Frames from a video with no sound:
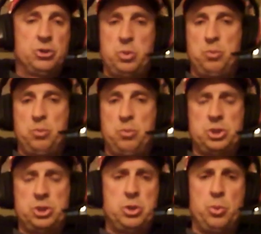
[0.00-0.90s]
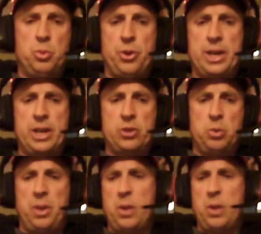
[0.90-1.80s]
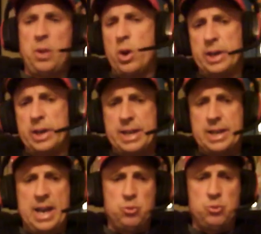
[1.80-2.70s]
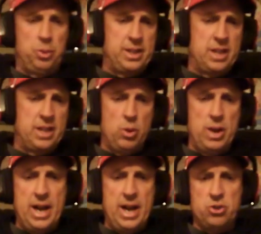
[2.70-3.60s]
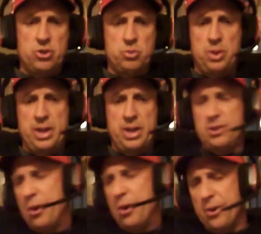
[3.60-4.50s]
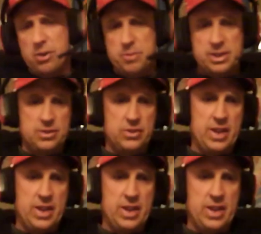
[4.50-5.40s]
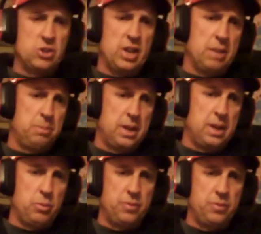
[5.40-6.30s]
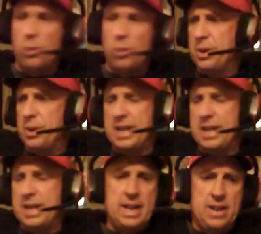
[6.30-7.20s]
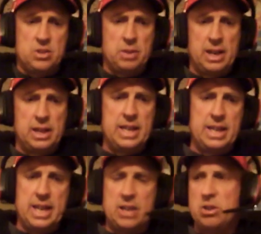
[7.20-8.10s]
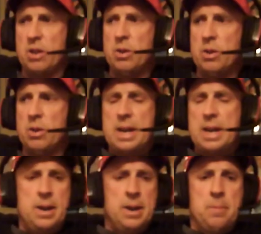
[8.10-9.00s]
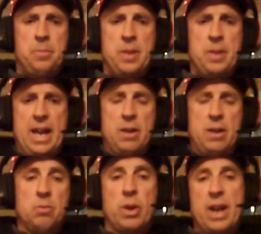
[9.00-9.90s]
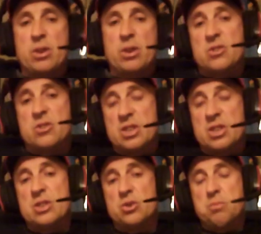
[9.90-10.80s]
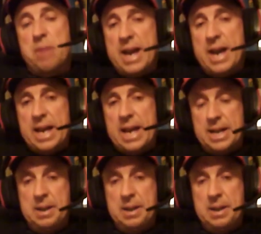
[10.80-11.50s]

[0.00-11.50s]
what should we do with our league? Should we play one league game? Should we play double header? Should we play a tournament to decide league champion? We've got 14 days to get a league in, and whatever decision is made,